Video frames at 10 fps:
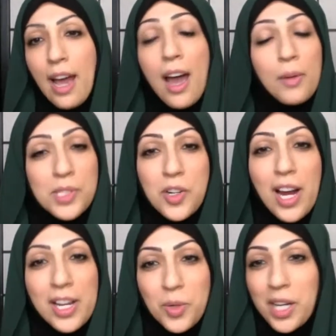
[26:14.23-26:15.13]
I was
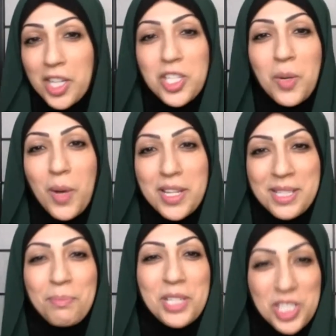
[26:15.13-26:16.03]
graduating, she
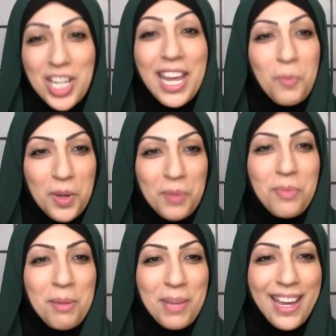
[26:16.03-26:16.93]
wasn't, but she came with
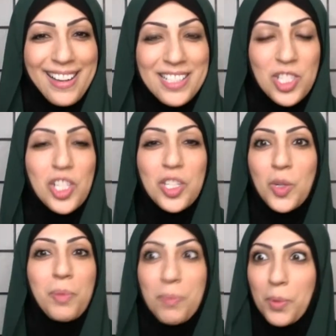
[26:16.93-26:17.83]
me because she
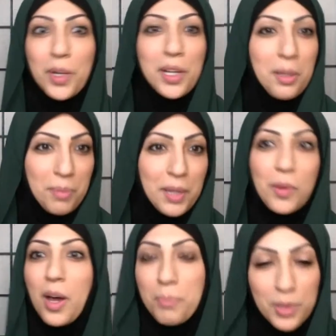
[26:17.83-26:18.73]
knew people were going to be
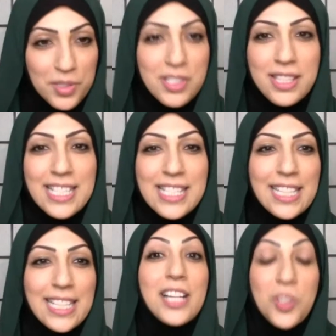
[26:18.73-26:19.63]
couples and things like that.